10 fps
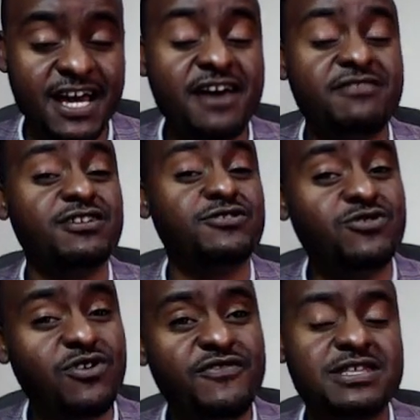There is
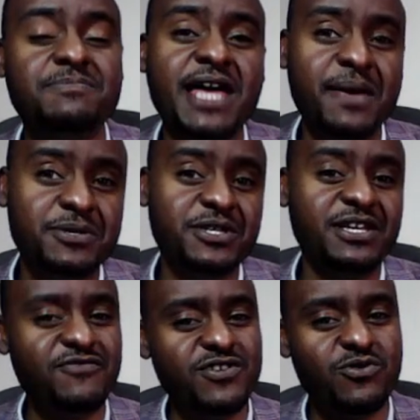no, sometimes
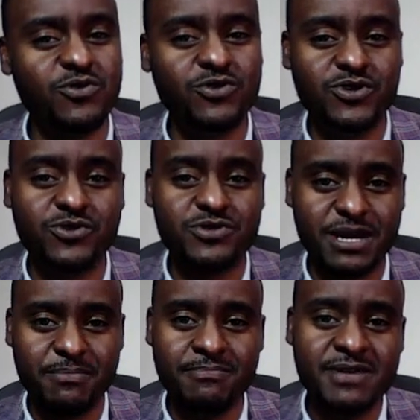if you do
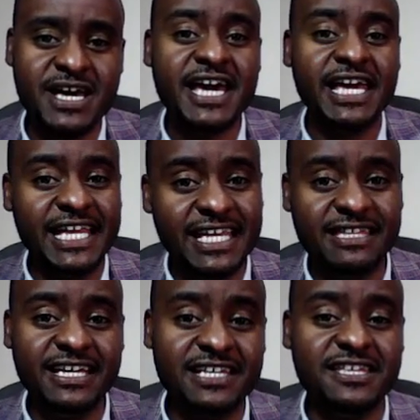some
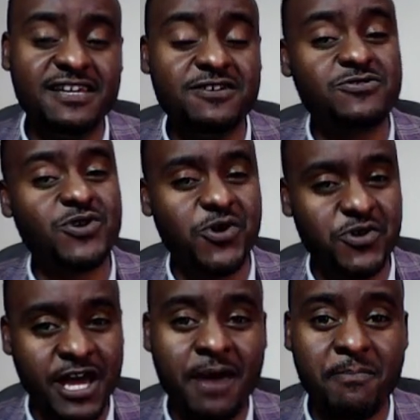editing things on
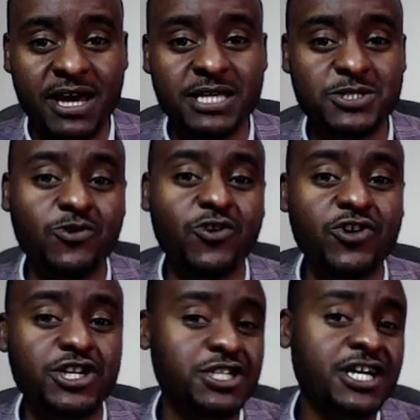MS
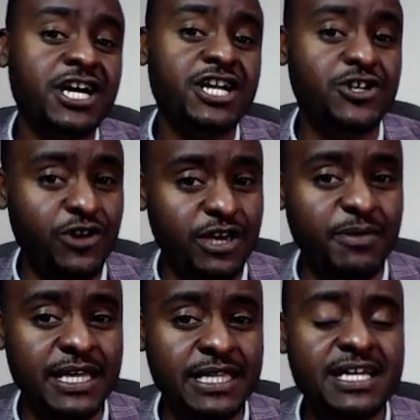Word
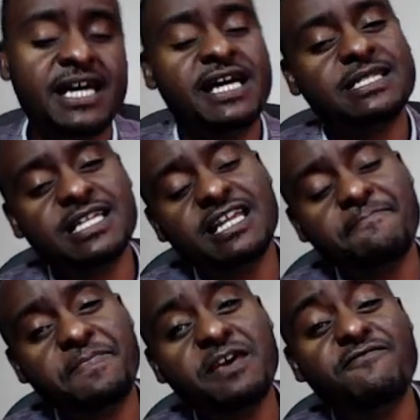document, then
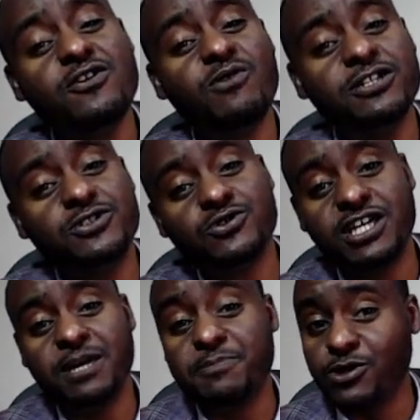if you want to
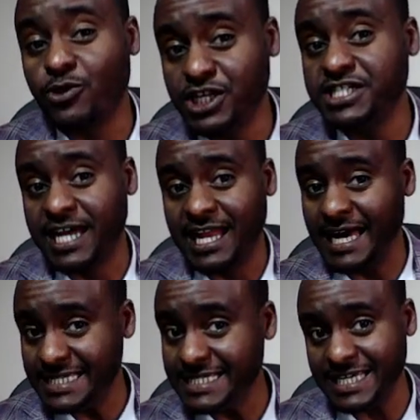keep the original
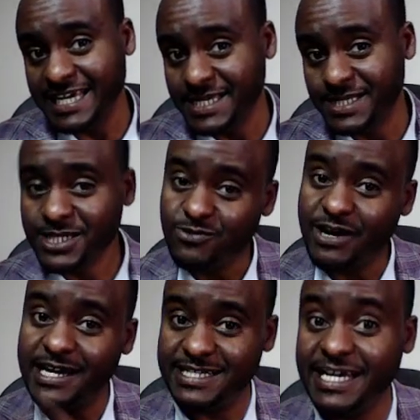as it is, you
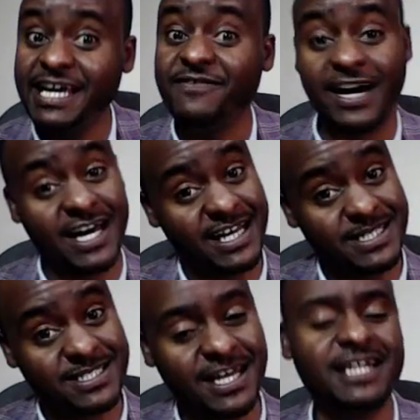can save
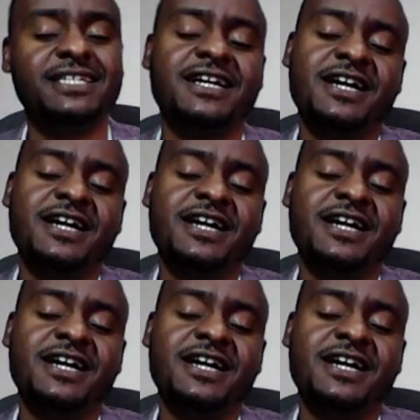as, right?